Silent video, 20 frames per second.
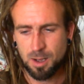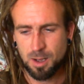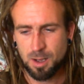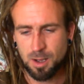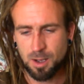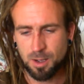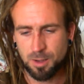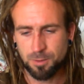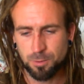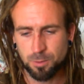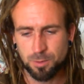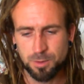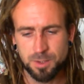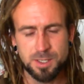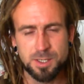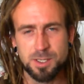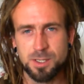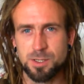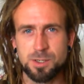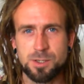I thought,
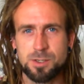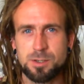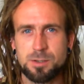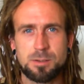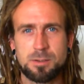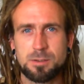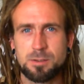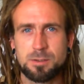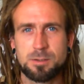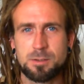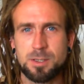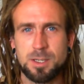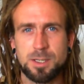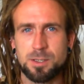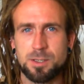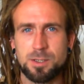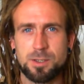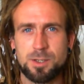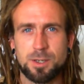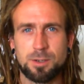this is
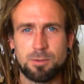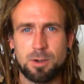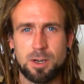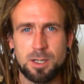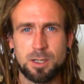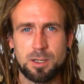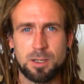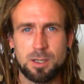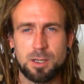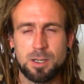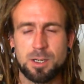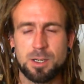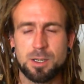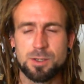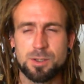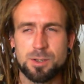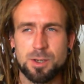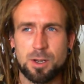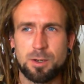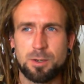too real.
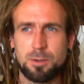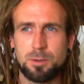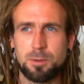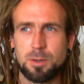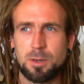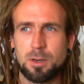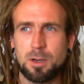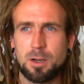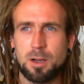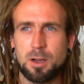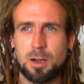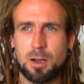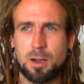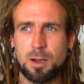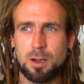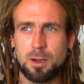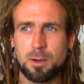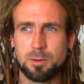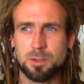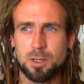So
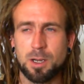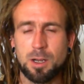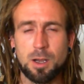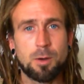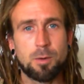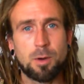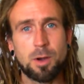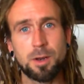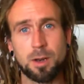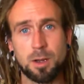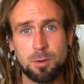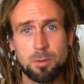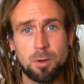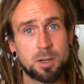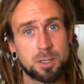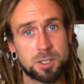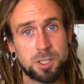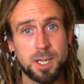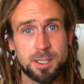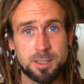I was like, oh, I know, I'll
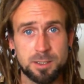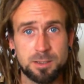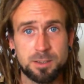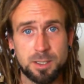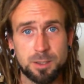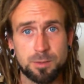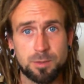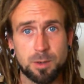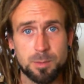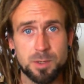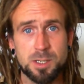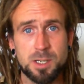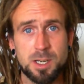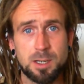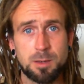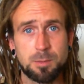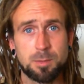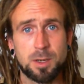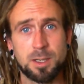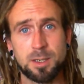check to see if I'm
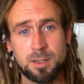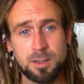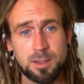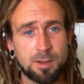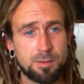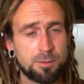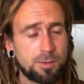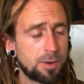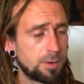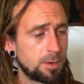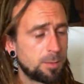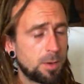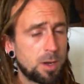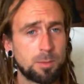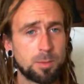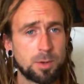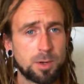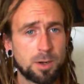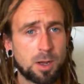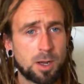asleep. And in that very
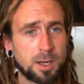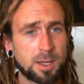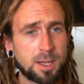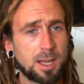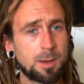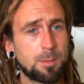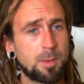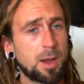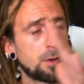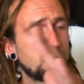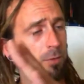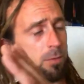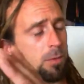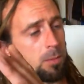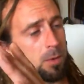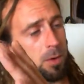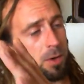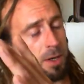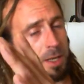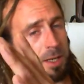moment, I came out of my
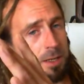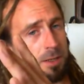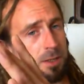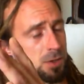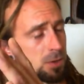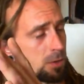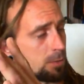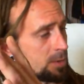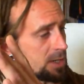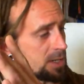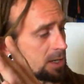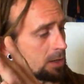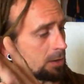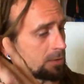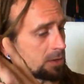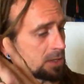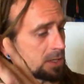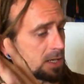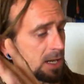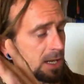body, saw myself
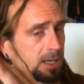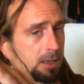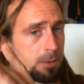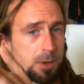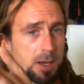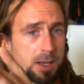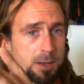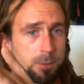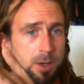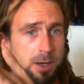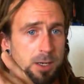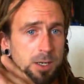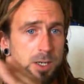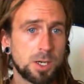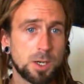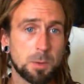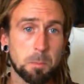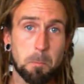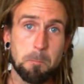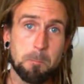asleep, and went
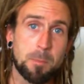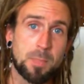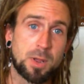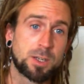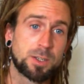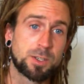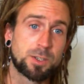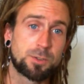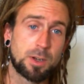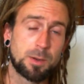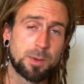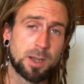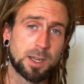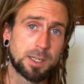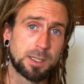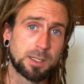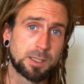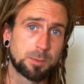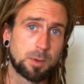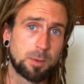straight back
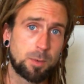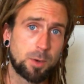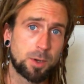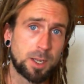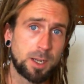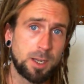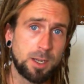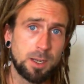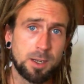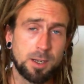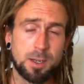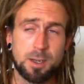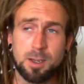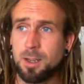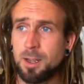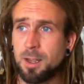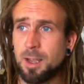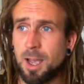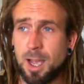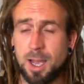into my body,
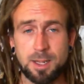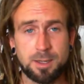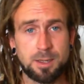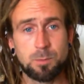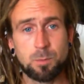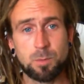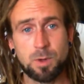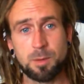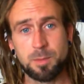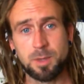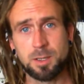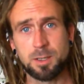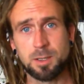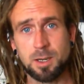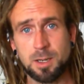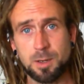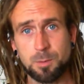and then immediately